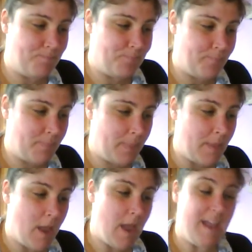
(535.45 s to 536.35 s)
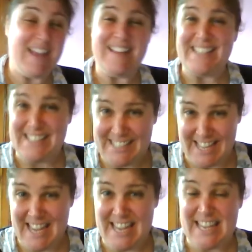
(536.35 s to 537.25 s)
Number 2,
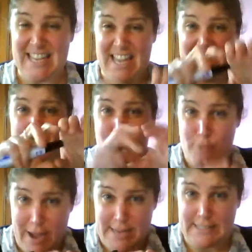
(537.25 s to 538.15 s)
Joe Simpson.